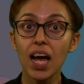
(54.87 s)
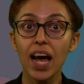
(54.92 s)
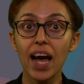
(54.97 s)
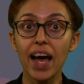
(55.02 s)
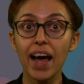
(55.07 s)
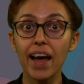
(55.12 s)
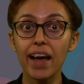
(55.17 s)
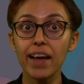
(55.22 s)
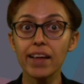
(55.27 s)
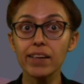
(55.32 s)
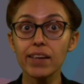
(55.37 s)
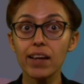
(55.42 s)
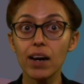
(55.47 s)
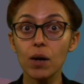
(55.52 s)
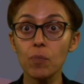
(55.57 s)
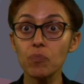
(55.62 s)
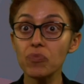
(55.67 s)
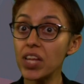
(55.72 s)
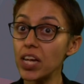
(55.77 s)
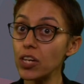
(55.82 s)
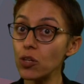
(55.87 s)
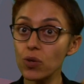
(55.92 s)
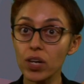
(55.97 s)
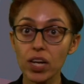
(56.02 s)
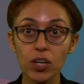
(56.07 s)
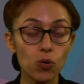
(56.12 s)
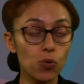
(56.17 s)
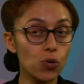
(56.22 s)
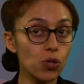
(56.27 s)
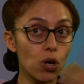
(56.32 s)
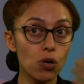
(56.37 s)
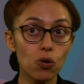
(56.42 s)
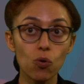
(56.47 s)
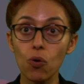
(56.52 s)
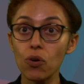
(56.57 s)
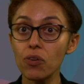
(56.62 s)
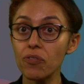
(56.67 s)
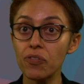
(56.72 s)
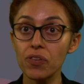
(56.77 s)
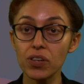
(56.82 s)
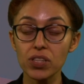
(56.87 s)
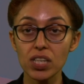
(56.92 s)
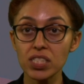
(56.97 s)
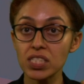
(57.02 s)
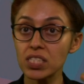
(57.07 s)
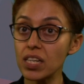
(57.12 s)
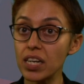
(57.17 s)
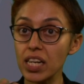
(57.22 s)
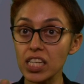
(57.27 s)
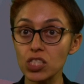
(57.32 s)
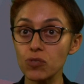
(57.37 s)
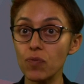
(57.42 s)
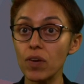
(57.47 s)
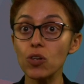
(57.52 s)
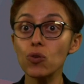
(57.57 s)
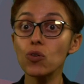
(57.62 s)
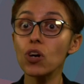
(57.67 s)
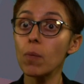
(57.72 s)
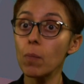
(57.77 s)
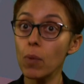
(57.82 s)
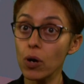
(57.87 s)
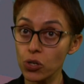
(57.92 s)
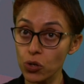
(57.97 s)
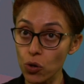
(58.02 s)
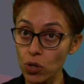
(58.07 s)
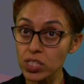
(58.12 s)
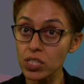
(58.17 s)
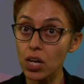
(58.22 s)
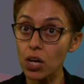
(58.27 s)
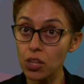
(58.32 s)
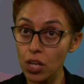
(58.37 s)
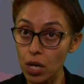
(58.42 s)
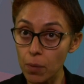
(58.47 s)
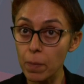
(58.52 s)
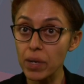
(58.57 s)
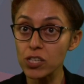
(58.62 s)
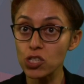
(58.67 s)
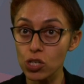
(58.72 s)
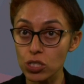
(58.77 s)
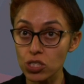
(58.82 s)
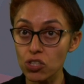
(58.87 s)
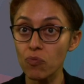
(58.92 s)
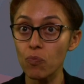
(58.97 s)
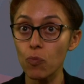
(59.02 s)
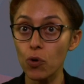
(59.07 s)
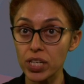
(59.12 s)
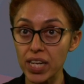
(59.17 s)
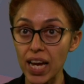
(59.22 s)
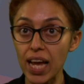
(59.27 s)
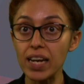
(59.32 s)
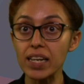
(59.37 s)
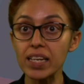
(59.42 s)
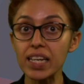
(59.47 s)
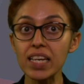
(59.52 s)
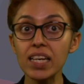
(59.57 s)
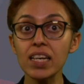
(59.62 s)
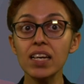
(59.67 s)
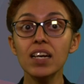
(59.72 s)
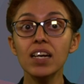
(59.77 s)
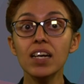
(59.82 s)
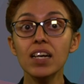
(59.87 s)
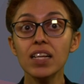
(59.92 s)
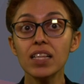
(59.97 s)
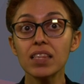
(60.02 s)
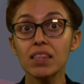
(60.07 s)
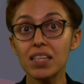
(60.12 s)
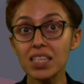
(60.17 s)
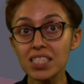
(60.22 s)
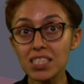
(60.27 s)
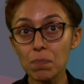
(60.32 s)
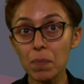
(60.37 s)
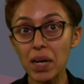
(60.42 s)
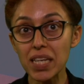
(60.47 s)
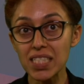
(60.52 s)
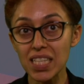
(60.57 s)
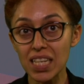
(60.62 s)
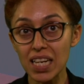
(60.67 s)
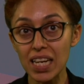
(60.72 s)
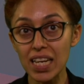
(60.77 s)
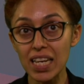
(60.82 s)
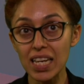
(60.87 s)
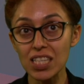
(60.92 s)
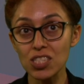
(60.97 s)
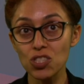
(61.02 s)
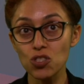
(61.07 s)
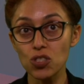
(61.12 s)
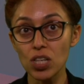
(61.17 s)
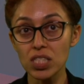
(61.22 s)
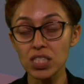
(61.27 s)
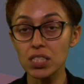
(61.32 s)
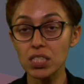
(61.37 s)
and then you can do your own further studies when you come across other measures of mortality. This basically is just